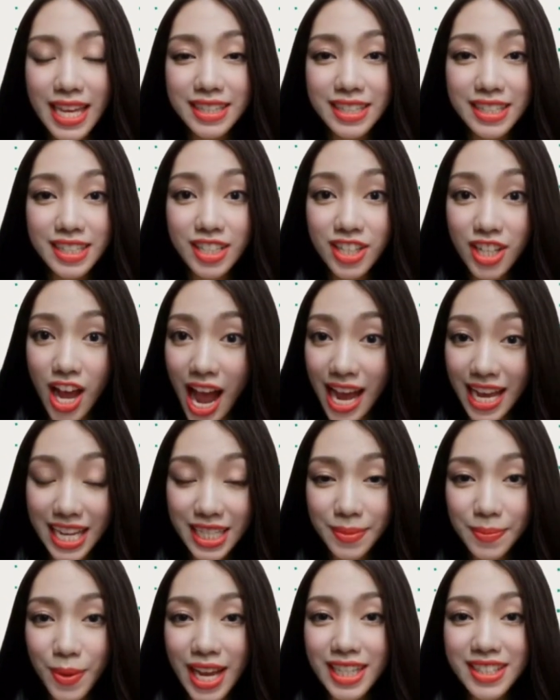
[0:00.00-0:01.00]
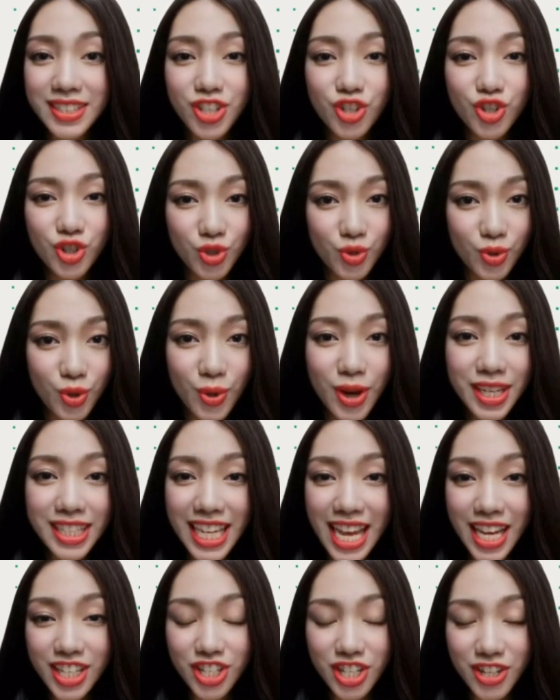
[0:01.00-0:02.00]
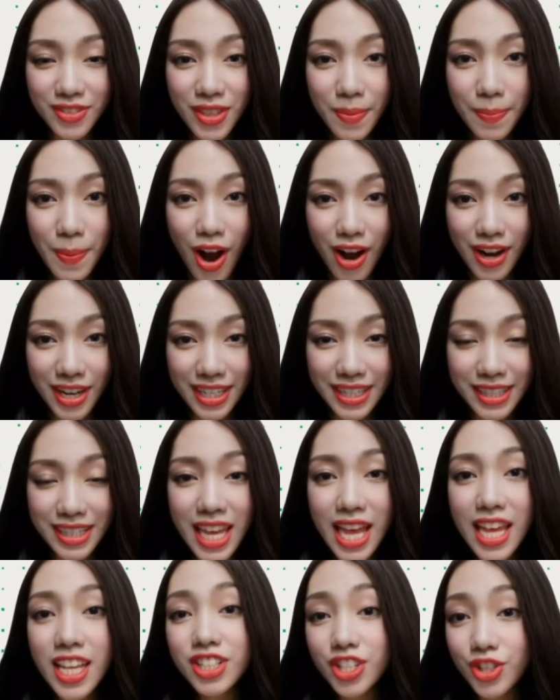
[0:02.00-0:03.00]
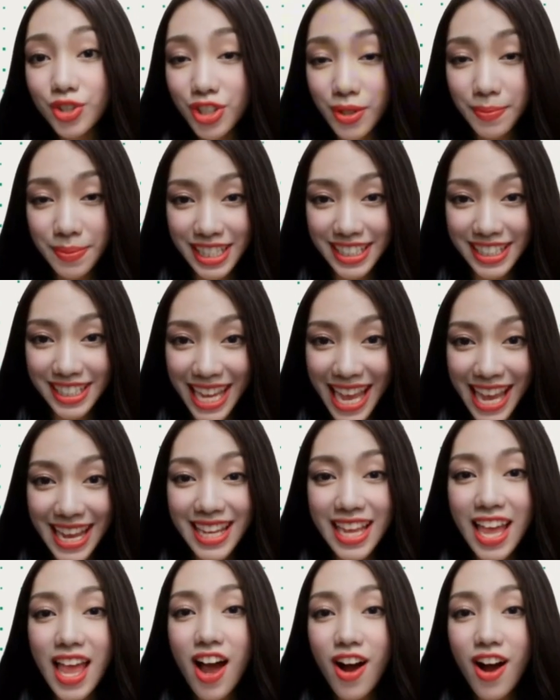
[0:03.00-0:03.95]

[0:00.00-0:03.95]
does not express the true intention of the parties due to mistake,